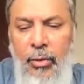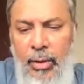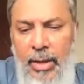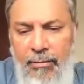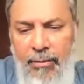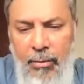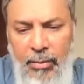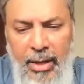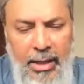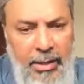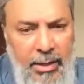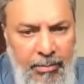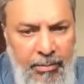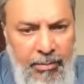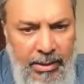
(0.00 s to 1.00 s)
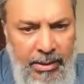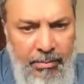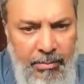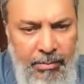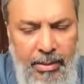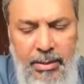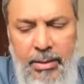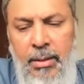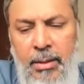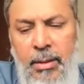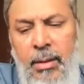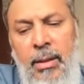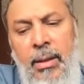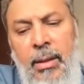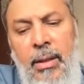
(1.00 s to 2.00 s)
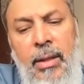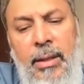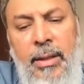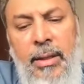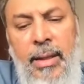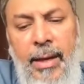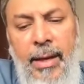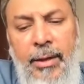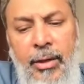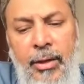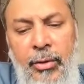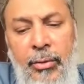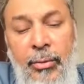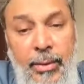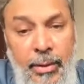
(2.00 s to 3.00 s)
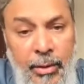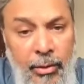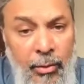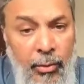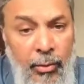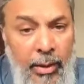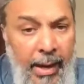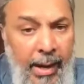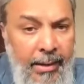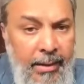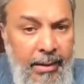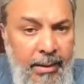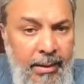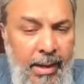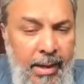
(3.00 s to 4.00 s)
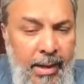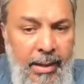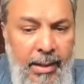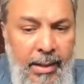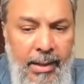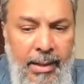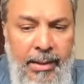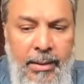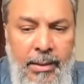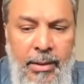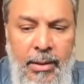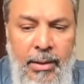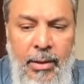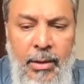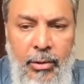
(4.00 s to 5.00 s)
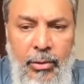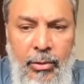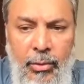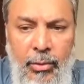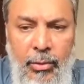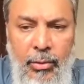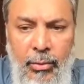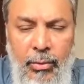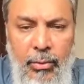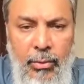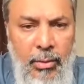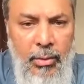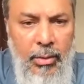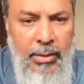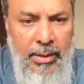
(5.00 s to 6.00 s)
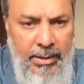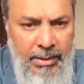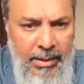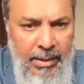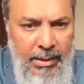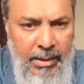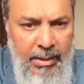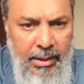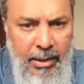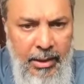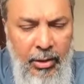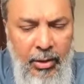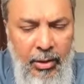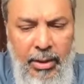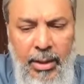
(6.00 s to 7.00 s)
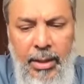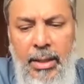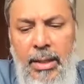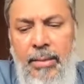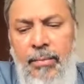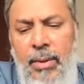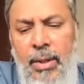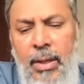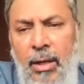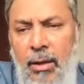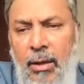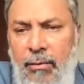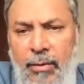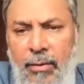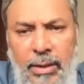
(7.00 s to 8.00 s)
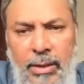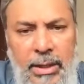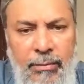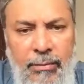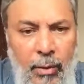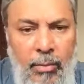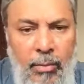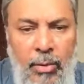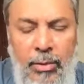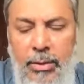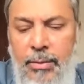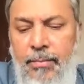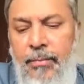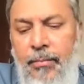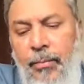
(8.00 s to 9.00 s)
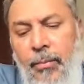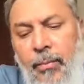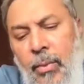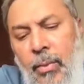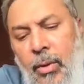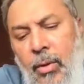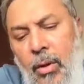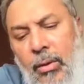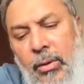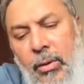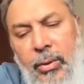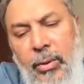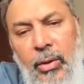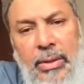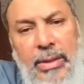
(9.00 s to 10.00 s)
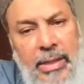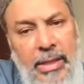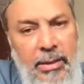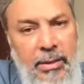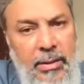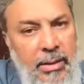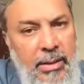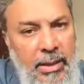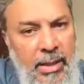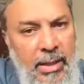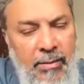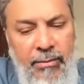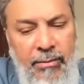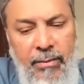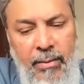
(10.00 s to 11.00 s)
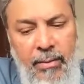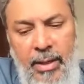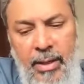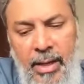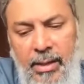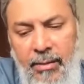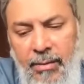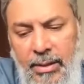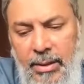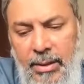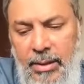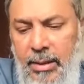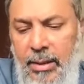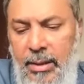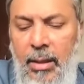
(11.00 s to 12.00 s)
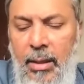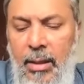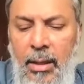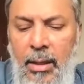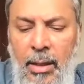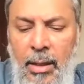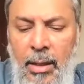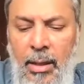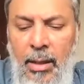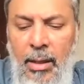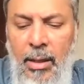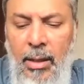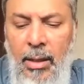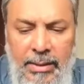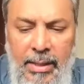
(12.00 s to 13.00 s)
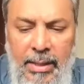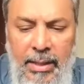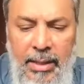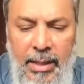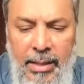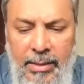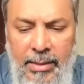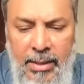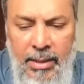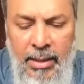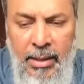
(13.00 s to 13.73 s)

You get foundational principles that you can learn to succeed in your career. First and foremost, although we don't teach this enough at IT Varsity, the first thing is